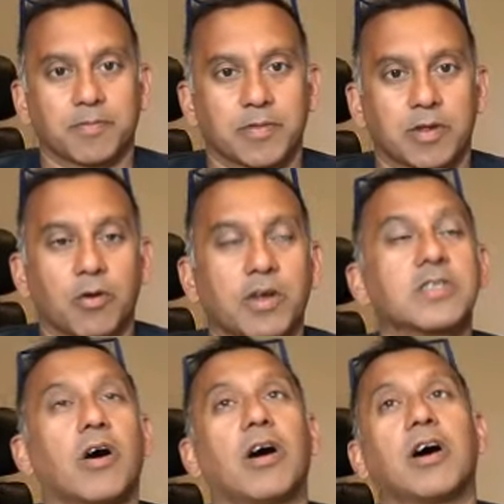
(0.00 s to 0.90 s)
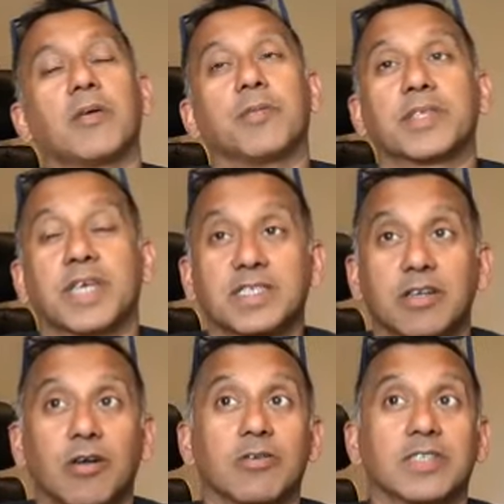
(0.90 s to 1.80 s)
Or it's not hard, but it takes a
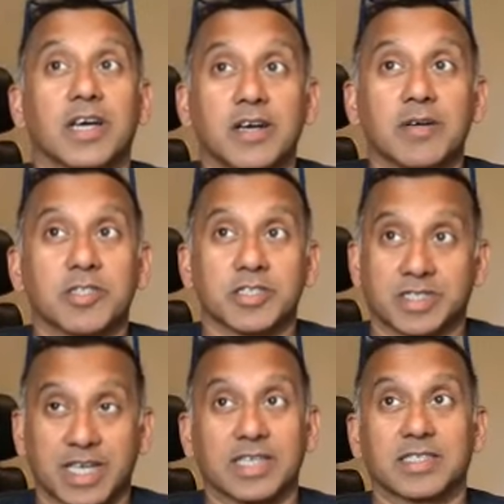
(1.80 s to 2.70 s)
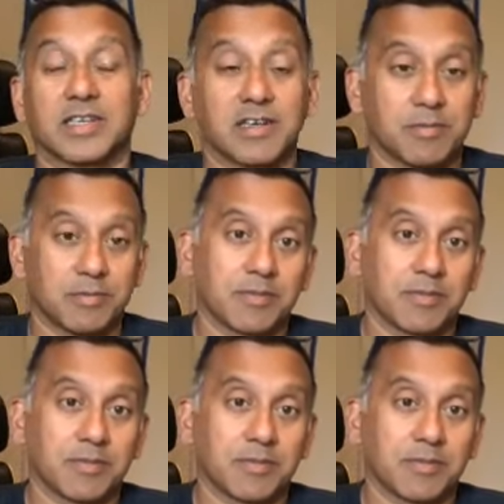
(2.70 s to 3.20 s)
long time. It just takes time.